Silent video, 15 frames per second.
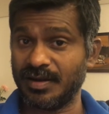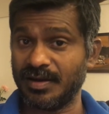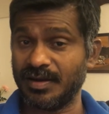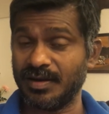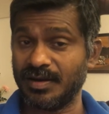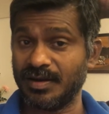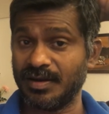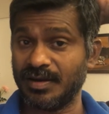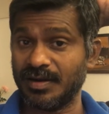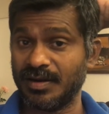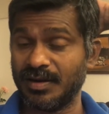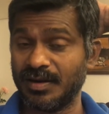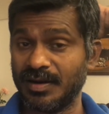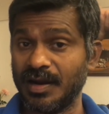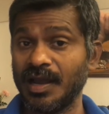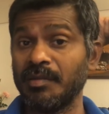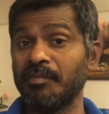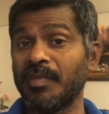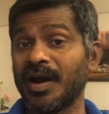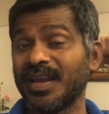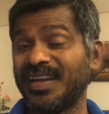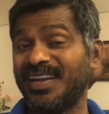uh, i
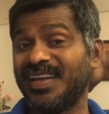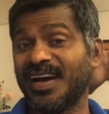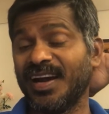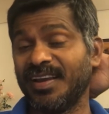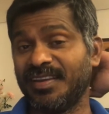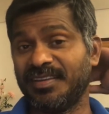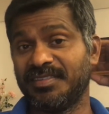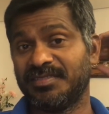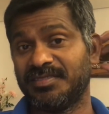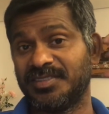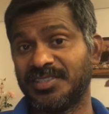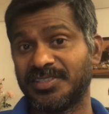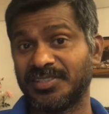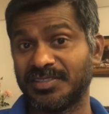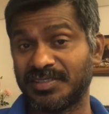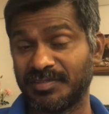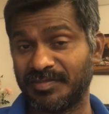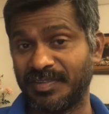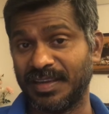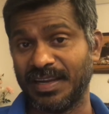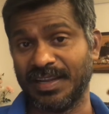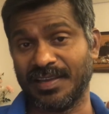might die this is the
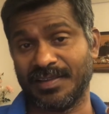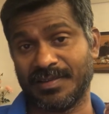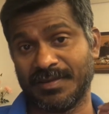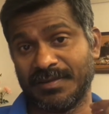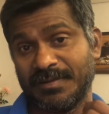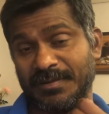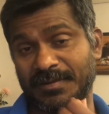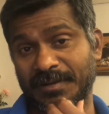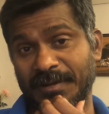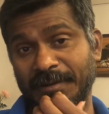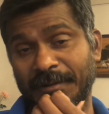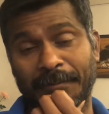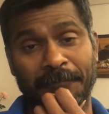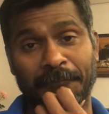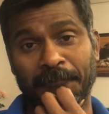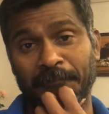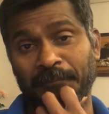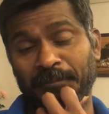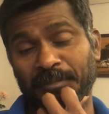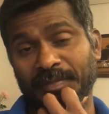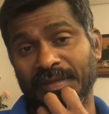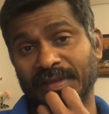feeling okay.
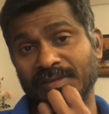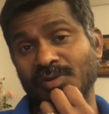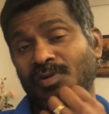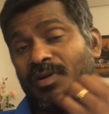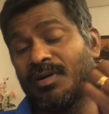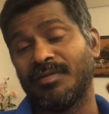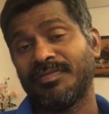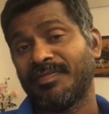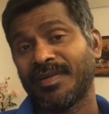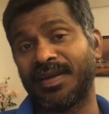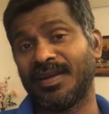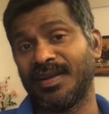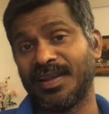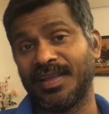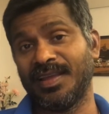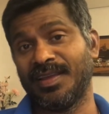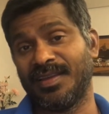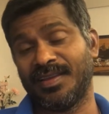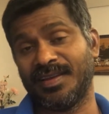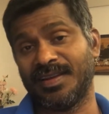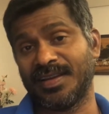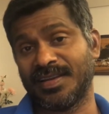so i uh,
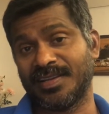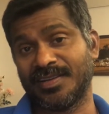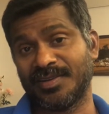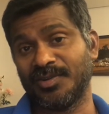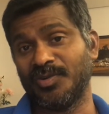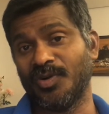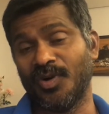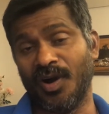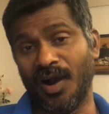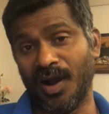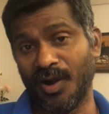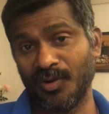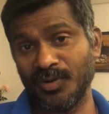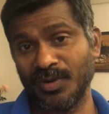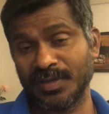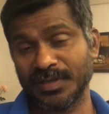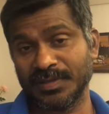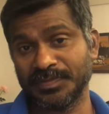finally let it go out